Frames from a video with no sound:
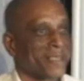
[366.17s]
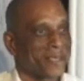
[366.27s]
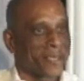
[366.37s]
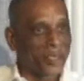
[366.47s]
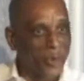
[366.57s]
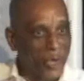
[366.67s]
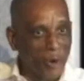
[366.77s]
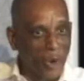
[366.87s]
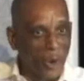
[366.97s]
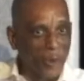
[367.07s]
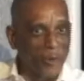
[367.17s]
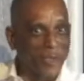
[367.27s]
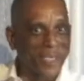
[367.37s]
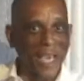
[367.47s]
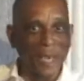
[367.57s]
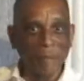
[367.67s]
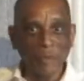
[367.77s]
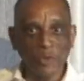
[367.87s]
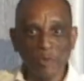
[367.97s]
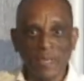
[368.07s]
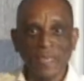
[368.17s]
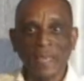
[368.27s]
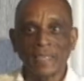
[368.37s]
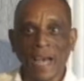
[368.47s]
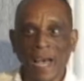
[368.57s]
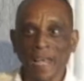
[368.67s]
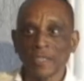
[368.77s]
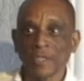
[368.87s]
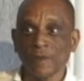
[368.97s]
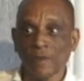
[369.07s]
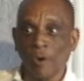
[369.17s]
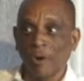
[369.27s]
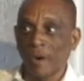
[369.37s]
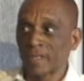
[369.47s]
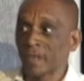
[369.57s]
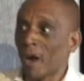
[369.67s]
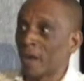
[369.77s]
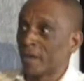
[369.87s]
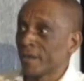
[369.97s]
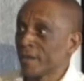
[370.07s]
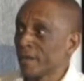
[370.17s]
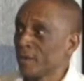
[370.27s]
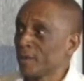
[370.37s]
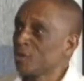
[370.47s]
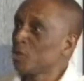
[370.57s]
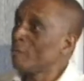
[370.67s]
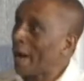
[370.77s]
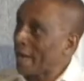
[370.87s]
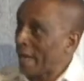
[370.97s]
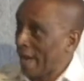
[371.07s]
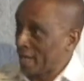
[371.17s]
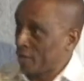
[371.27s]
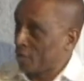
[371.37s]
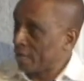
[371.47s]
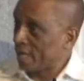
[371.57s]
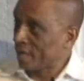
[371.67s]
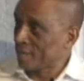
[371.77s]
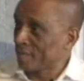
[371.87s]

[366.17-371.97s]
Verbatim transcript: The two year old came to me and asked for a dollar to buy ice cream.